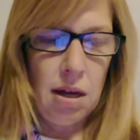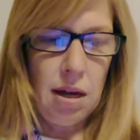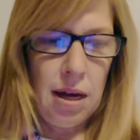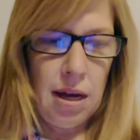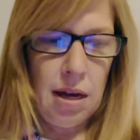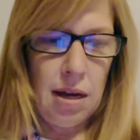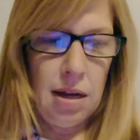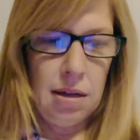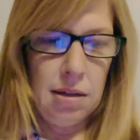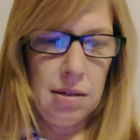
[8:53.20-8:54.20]

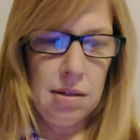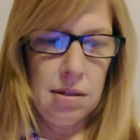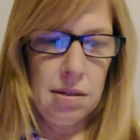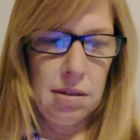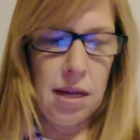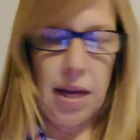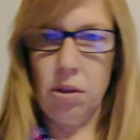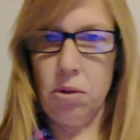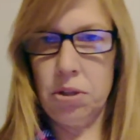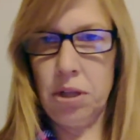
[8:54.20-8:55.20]
and
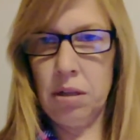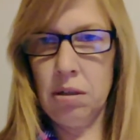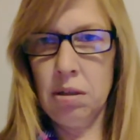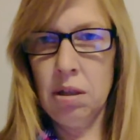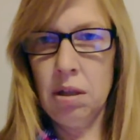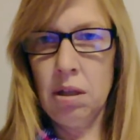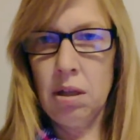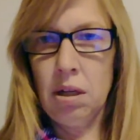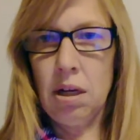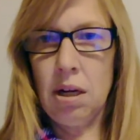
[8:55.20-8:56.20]
hand lotion.
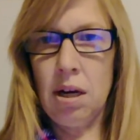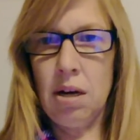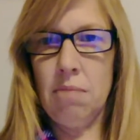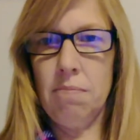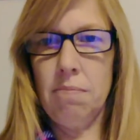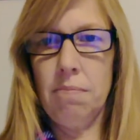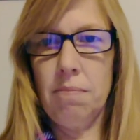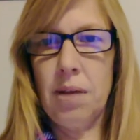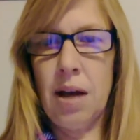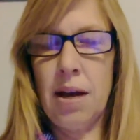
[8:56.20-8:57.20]
Um,
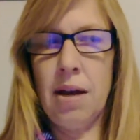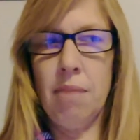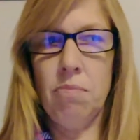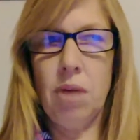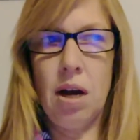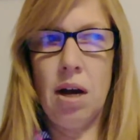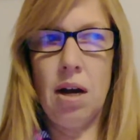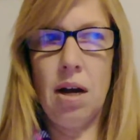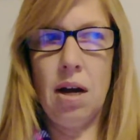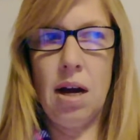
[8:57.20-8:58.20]
and
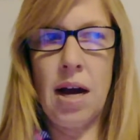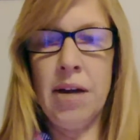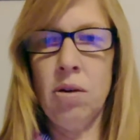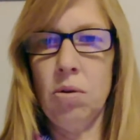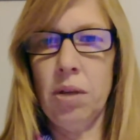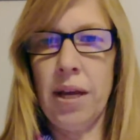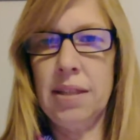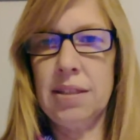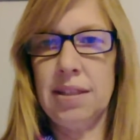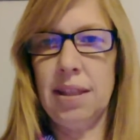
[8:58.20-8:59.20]
I don't
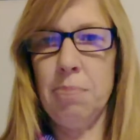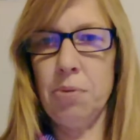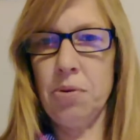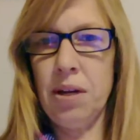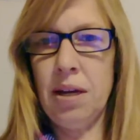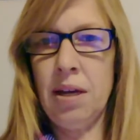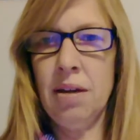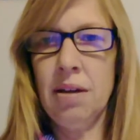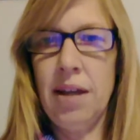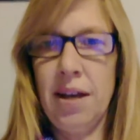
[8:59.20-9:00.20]
like
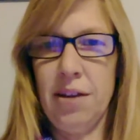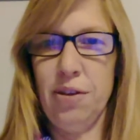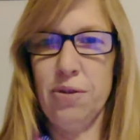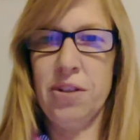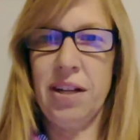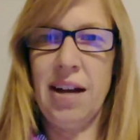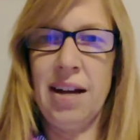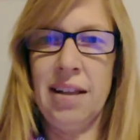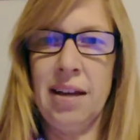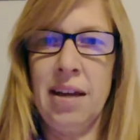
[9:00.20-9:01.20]
slippery hand lotion.
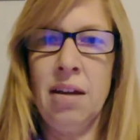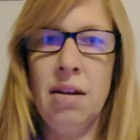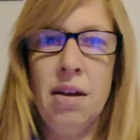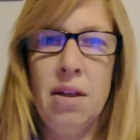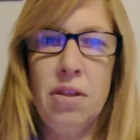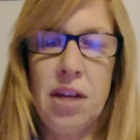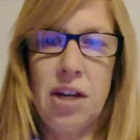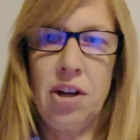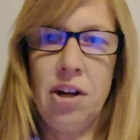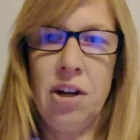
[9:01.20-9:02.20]
I like
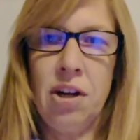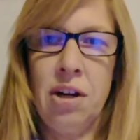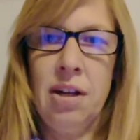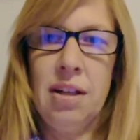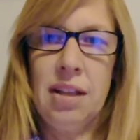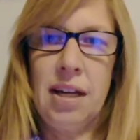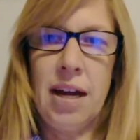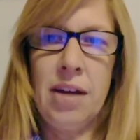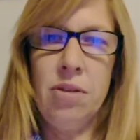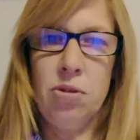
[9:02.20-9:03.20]
thicker. Like
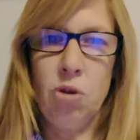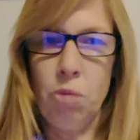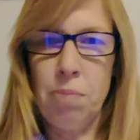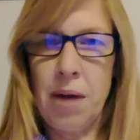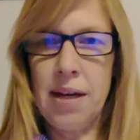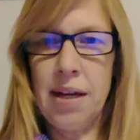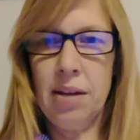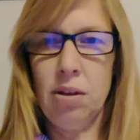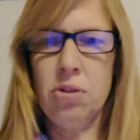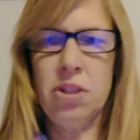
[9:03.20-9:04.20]
I use Gold Bond
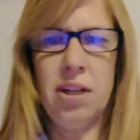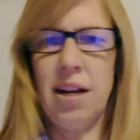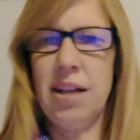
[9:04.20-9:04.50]
hand lotion, and I